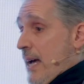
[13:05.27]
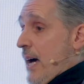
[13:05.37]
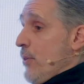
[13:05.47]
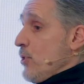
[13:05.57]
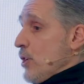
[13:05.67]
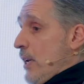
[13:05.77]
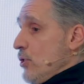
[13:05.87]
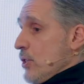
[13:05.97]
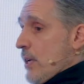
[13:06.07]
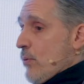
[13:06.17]
Other
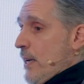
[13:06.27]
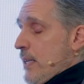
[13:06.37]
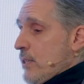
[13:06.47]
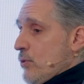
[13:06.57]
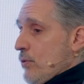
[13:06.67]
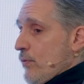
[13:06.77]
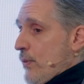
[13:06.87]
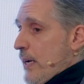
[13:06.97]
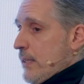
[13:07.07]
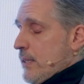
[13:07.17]
challenges are related to the
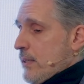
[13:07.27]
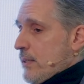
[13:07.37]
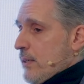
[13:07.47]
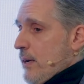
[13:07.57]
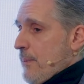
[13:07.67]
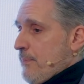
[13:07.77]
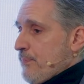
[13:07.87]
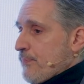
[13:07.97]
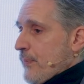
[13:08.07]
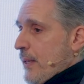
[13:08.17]
fact that
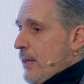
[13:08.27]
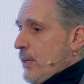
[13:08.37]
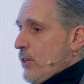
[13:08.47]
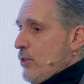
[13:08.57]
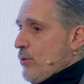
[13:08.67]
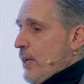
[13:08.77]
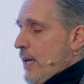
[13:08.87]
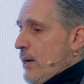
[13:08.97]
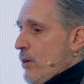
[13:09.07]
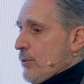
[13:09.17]
you
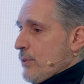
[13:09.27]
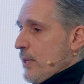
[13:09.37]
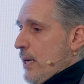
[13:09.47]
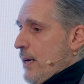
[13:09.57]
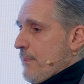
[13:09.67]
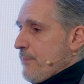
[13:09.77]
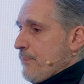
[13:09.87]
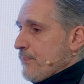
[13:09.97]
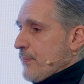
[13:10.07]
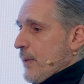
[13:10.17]
cannot,
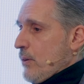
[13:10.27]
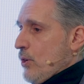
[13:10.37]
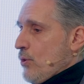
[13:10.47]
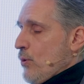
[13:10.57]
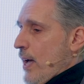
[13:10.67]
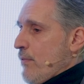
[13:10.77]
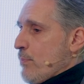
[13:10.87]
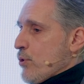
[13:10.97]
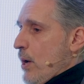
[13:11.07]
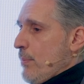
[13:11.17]
you have a
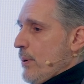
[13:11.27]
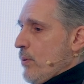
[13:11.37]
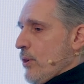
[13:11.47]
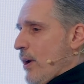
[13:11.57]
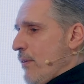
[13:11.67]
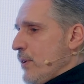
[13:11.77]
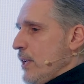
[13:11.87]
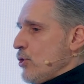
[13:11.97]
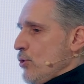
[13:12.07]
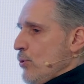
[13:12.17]
problem, or you have an
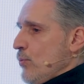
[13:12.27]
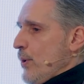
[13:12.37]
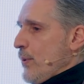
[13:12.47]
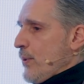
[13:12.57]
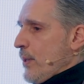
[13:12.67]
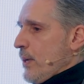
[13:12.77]
issue with